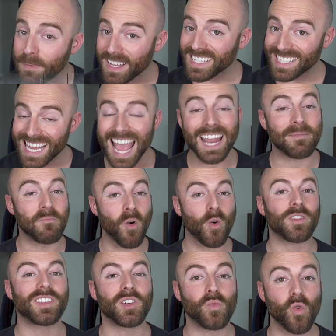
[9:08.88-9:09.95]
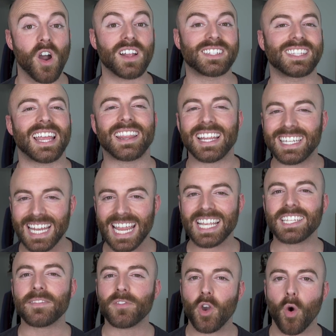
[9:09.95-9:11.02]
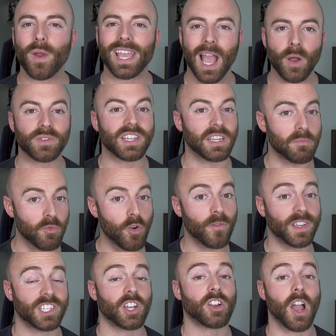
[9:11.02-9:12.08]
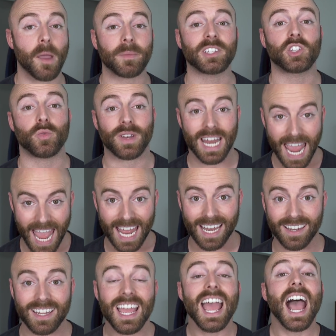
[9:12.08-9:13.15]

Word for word: been said more than once that the days of going out to the movies are coming to an end,